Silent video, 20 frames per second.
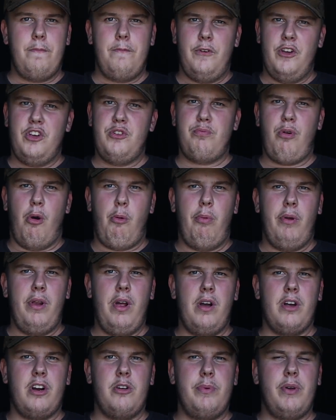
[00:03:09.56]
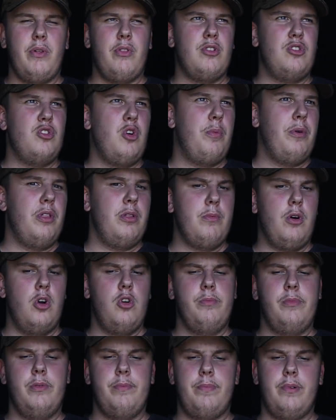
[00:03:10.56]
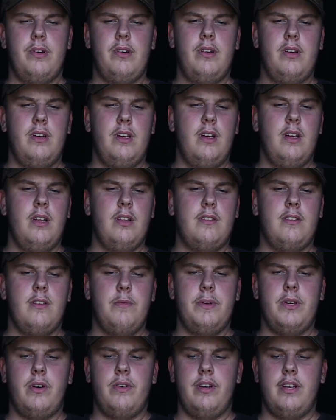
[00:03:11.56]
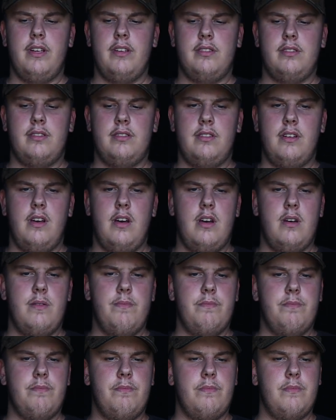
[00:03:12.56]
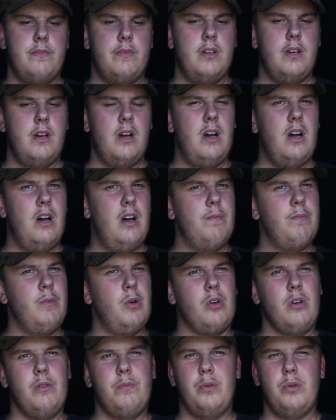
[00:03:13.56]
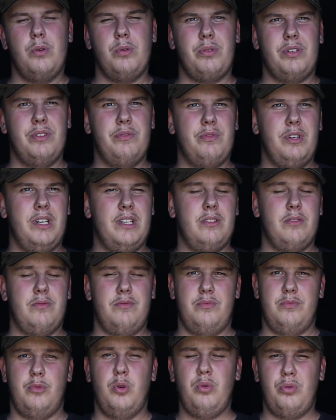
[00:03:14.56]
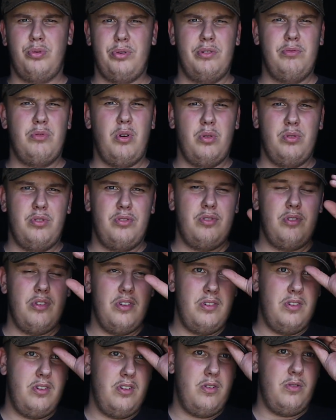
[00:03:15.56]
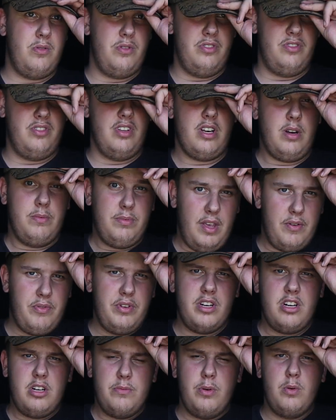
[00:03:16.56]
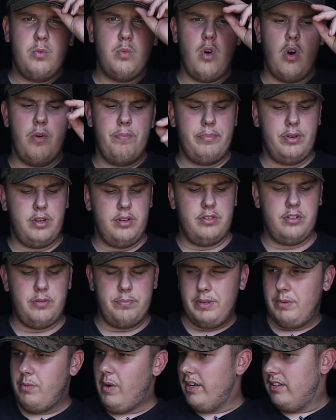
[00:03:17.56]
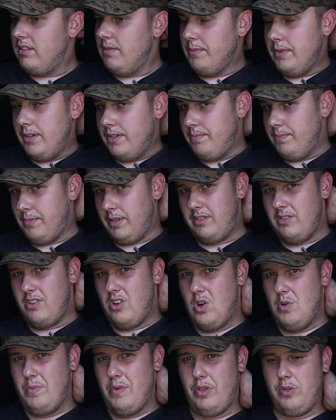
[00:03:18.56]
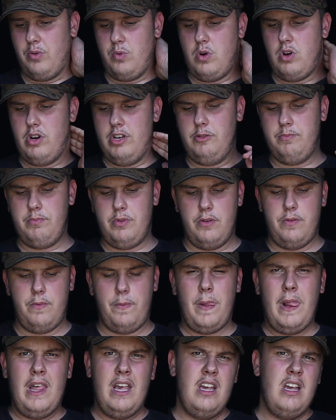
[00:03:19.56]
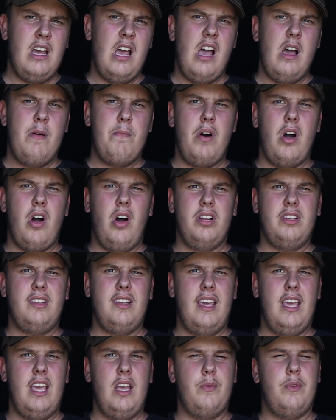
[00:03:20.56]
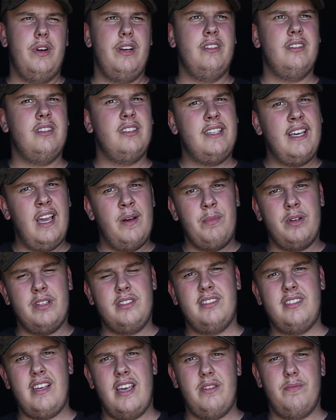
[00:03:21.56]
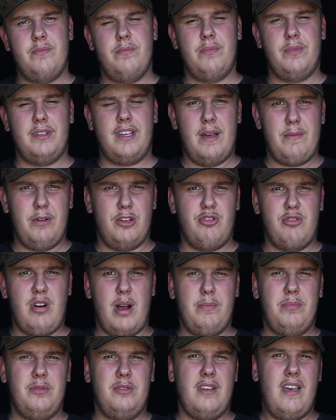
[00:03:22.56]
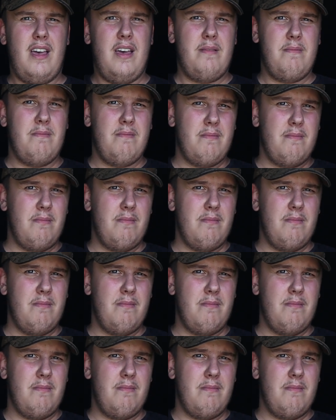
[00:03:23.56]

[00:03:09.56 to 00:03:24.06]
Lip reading: fish probably aren't going to be on the top at the moment. But to be honest, I'm not going to put all three rods on a zig. I'm definitely going to put one, because I'd be wasting my time otherwise. But my idea is get my trap set,